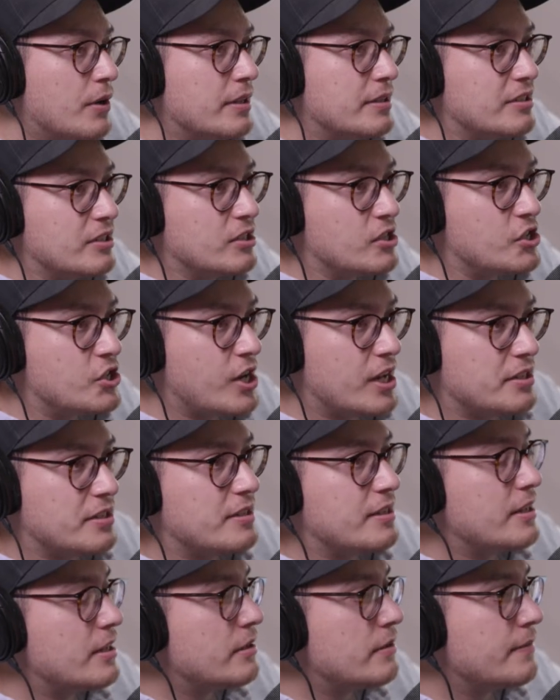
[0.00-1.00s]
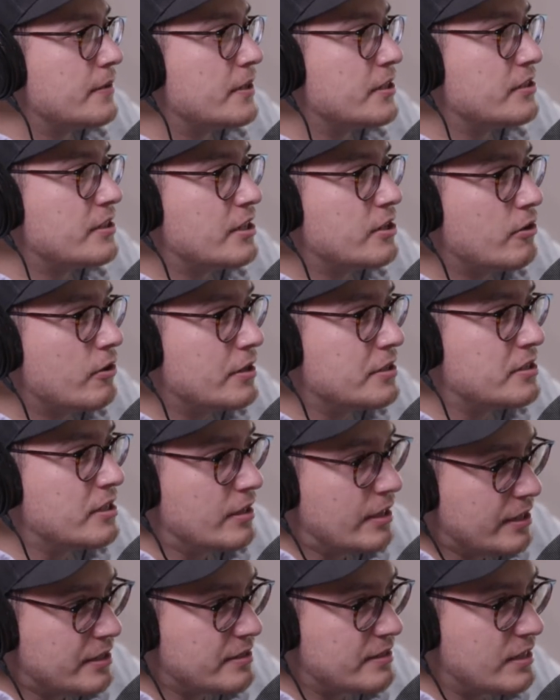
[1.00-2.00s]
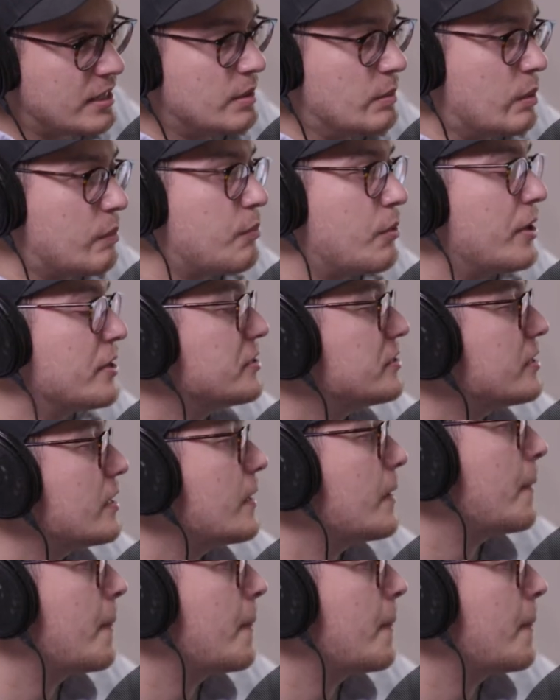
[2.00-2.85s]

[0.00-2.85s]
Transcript: suggest it because then you're into like cinema pricing.